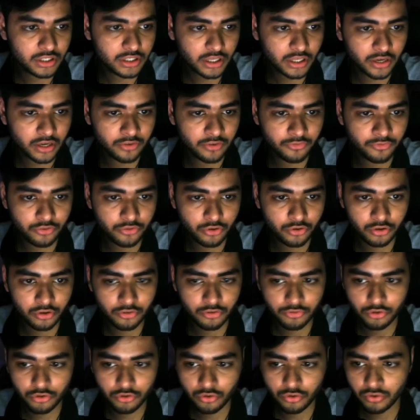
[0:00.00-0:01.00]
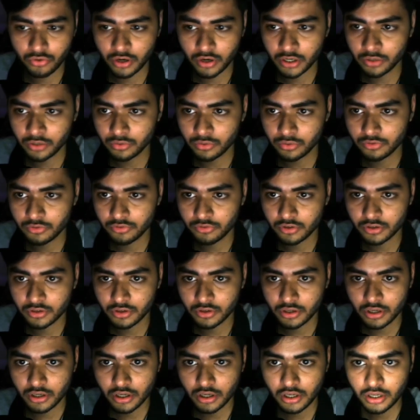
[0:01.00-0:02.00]
if you I don't know if
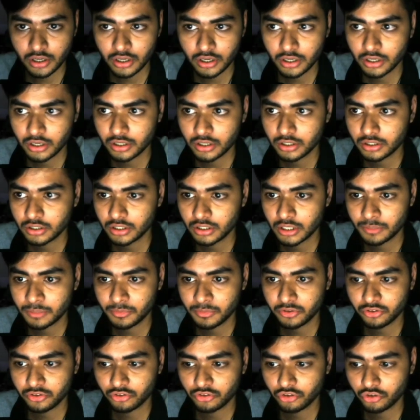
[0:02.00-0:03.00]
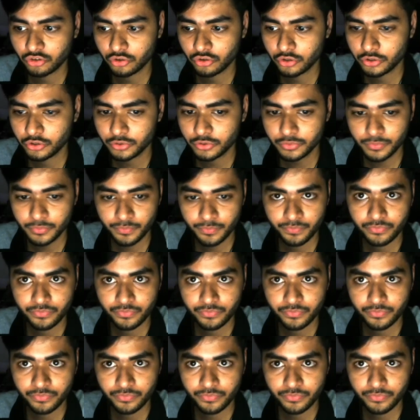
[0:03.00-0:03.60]
let me just show you.